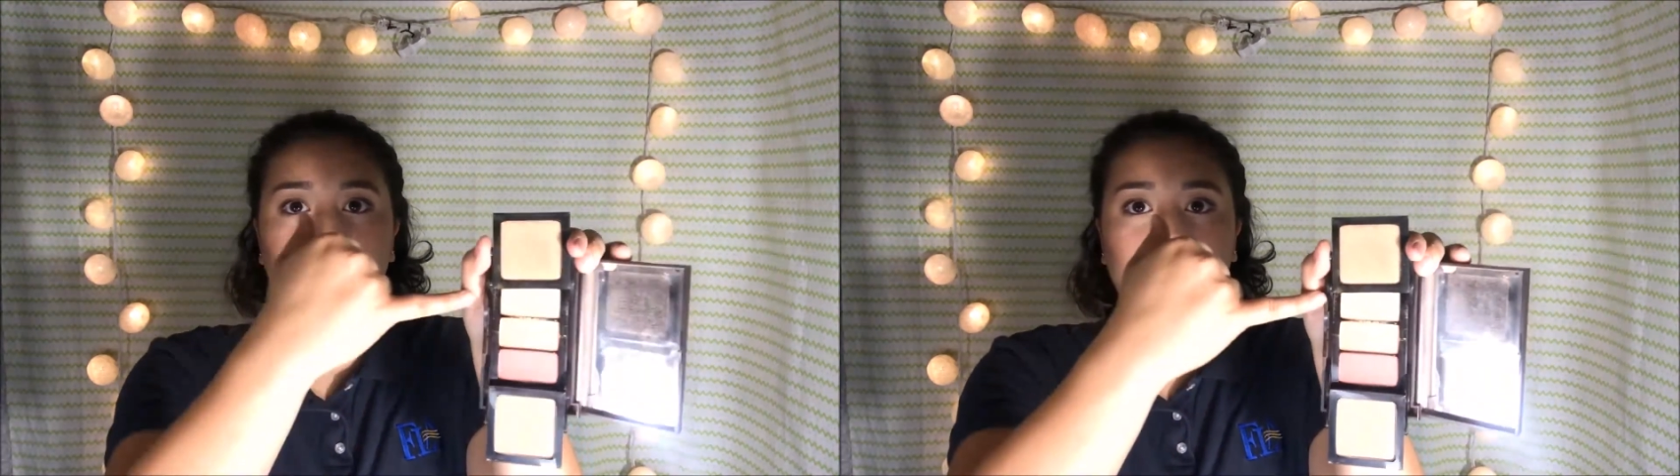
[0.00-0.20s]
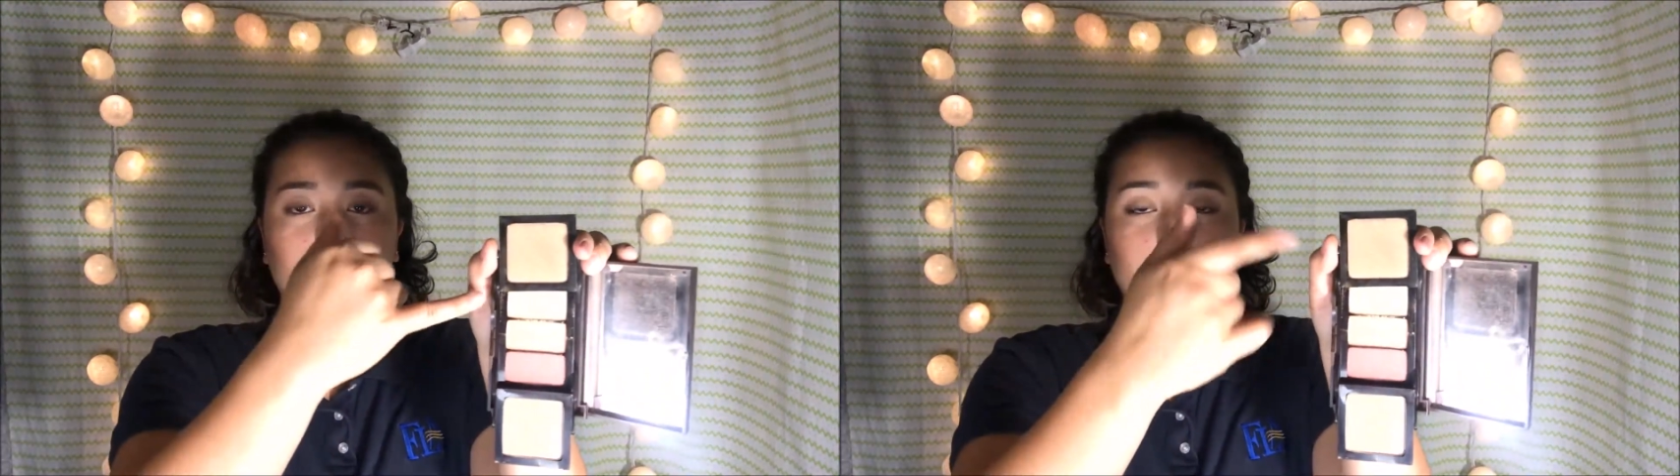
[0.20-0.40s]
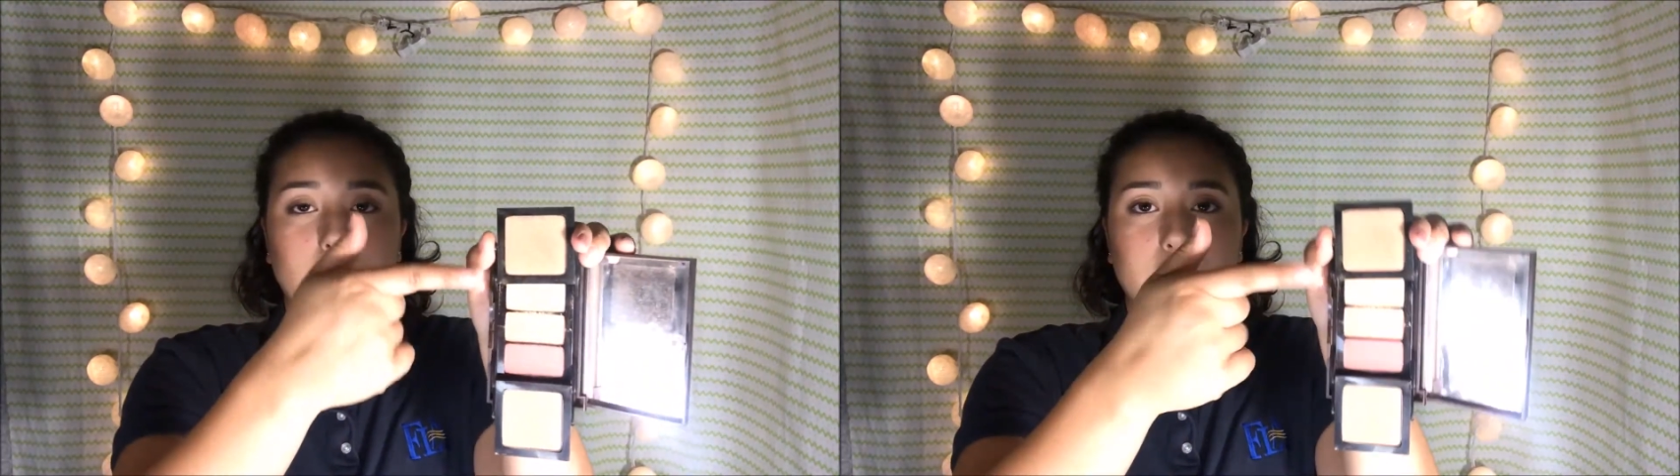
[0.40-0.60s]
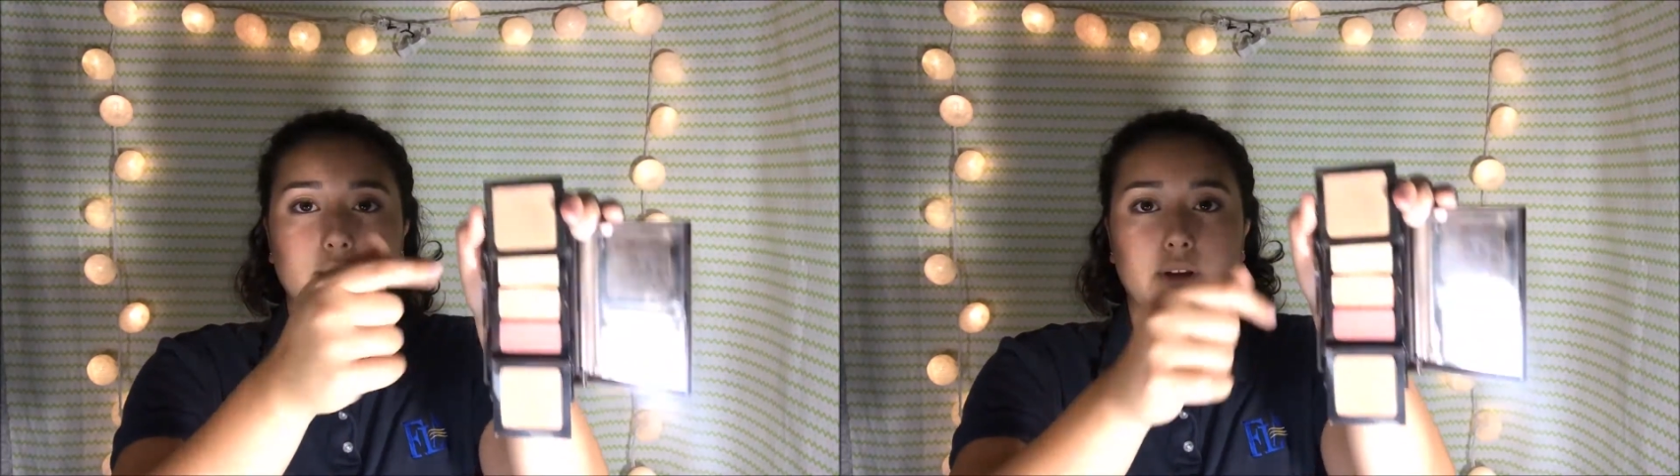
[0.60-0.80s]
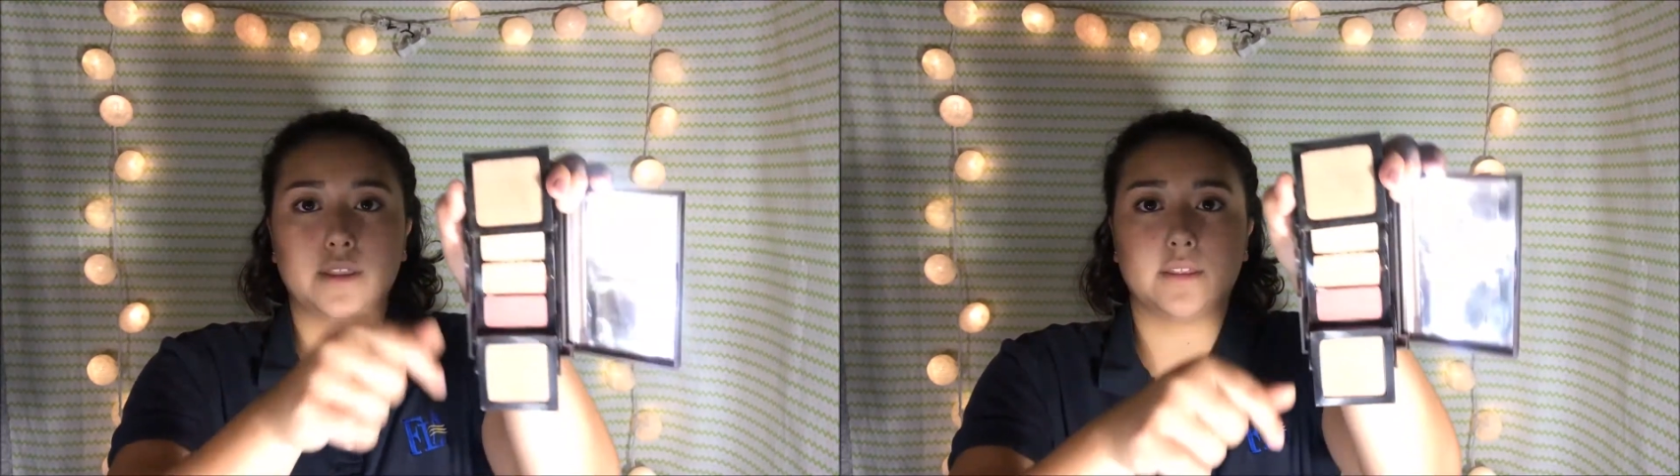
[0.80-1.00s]
gold.
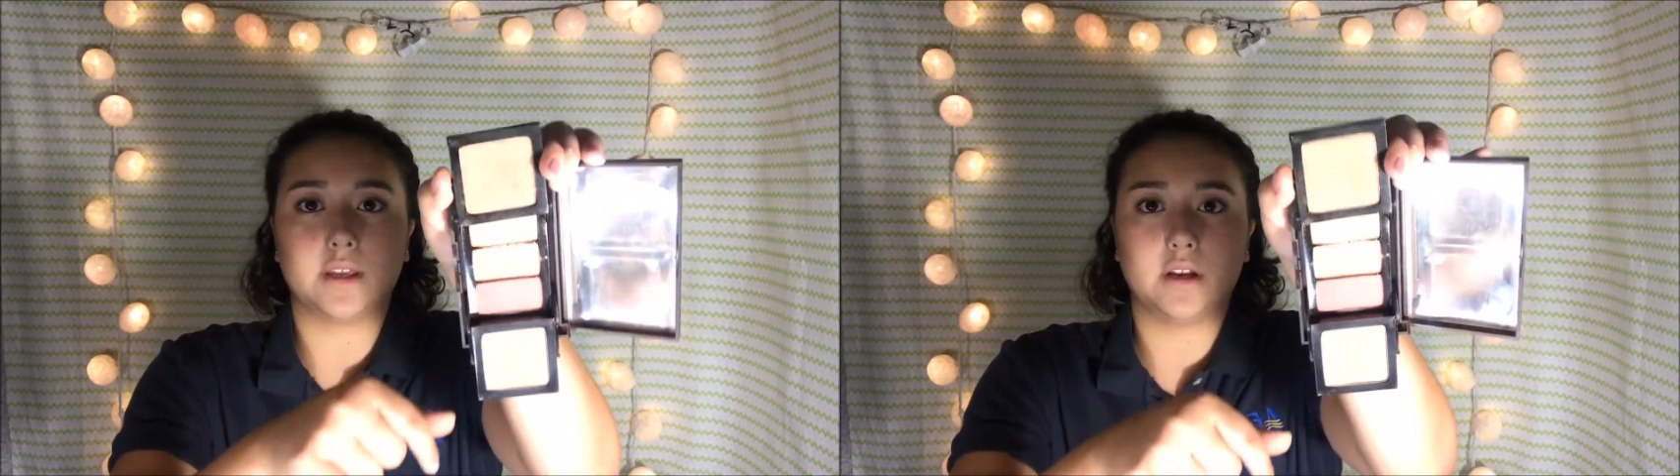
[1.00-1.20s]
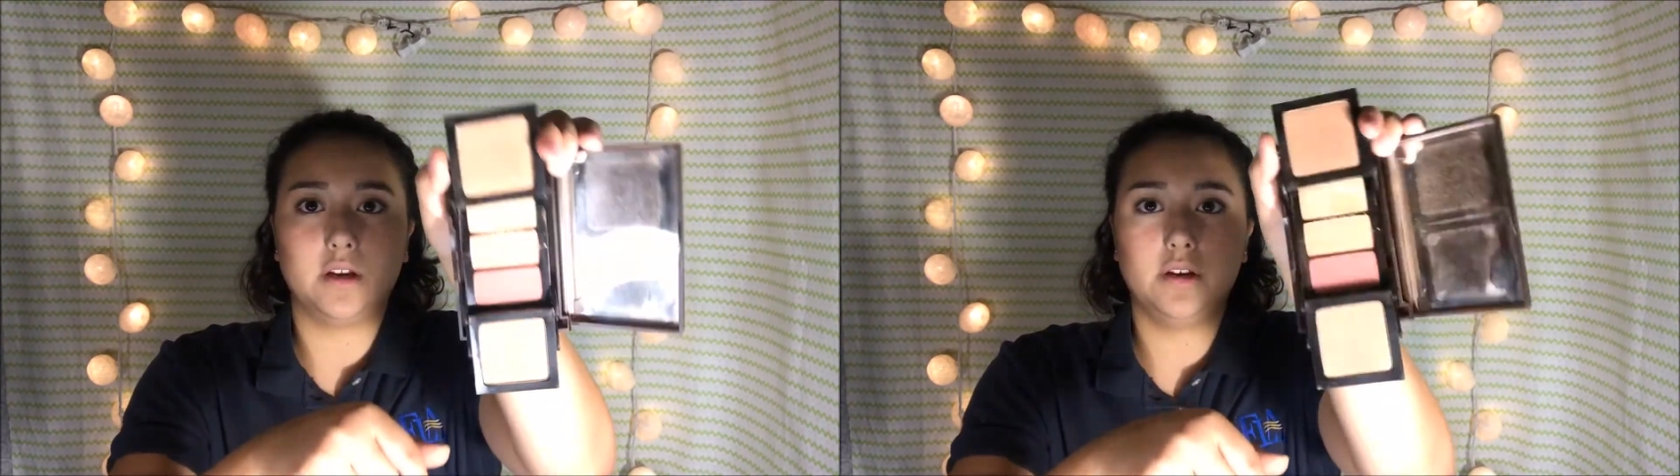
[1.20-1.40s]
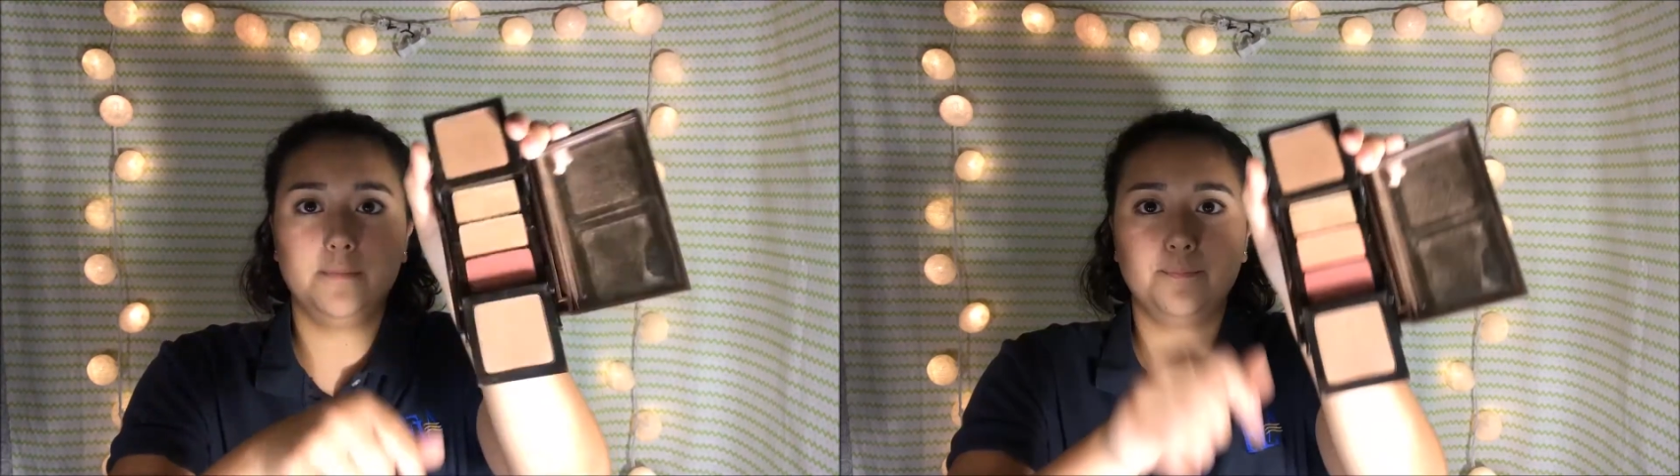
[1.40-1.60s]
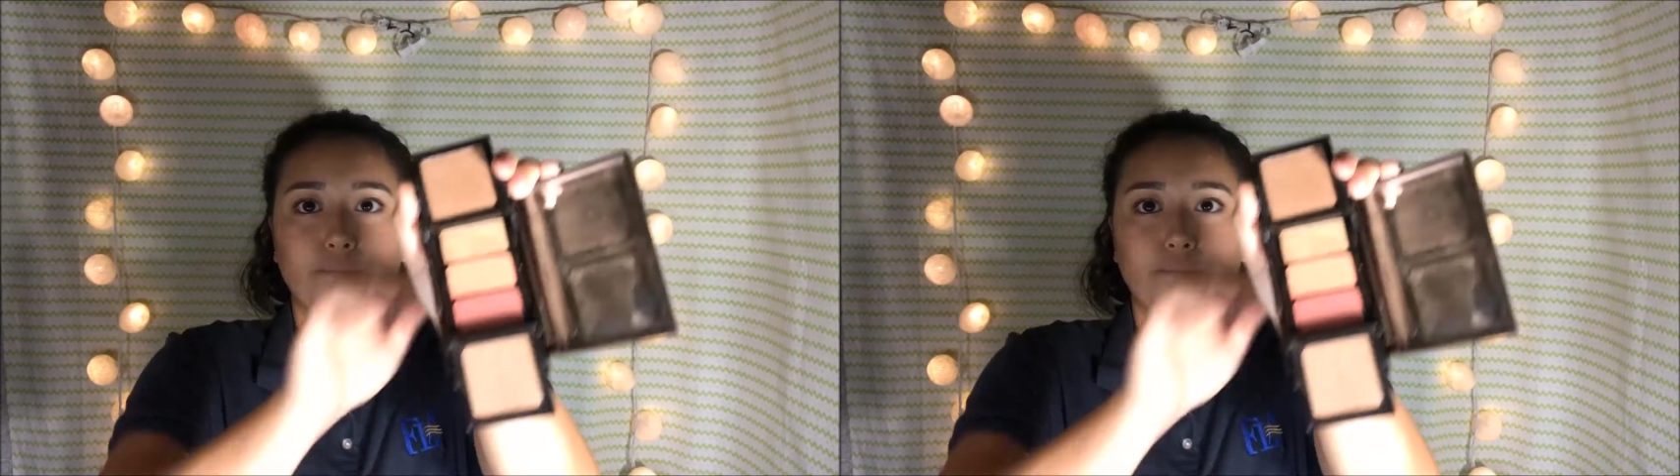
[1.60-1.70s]
It's right there.